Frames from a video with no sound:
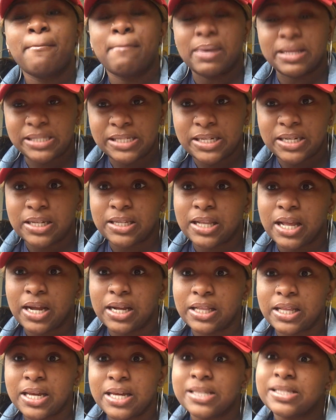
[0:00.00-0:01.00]
my 10
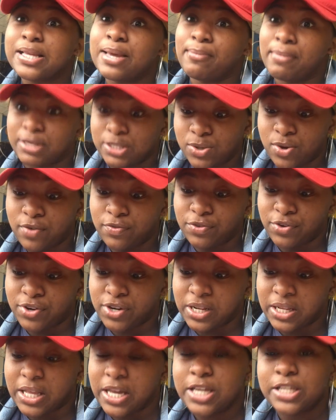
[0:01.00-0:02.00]
o'clock class and my
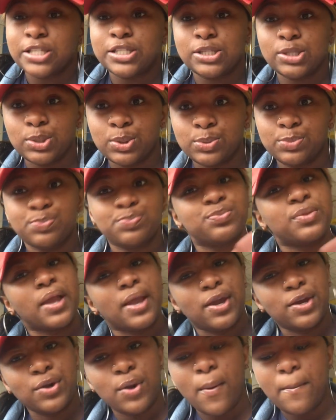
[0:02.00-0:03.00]
12:30 class, so
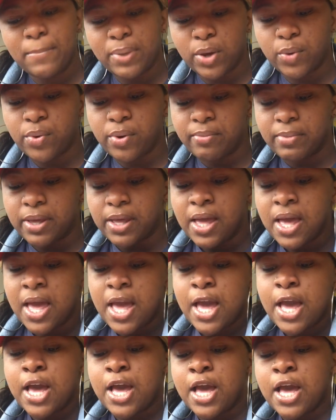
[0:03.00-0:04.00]
you know, bear with me.
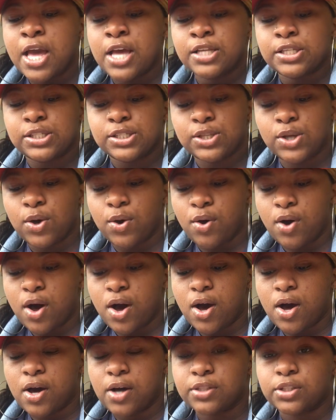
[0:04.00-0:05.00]
So
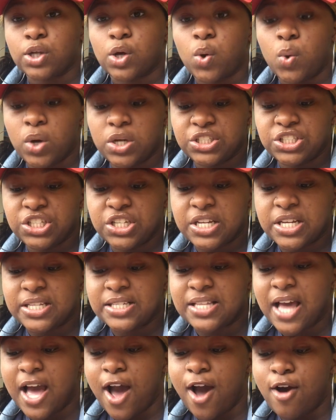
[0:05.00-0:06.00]
the question
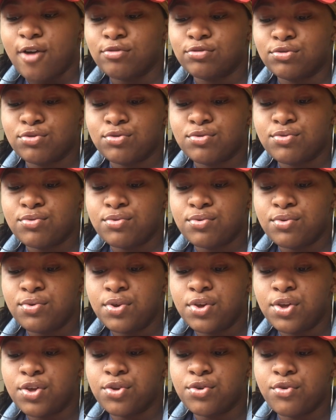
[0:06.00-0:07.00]
is, how do
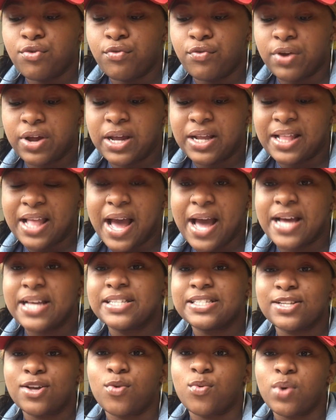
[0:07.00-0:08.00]
you
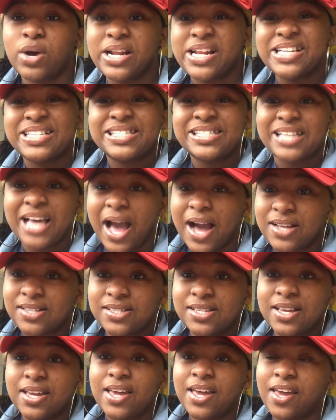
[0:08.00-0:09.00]
realize someone is
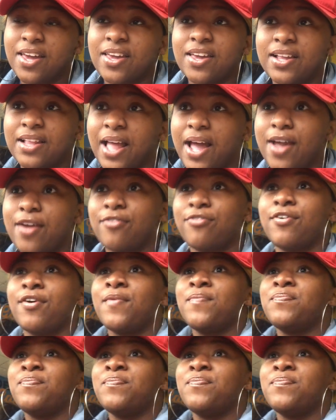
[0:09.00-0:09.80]
toxic in your life?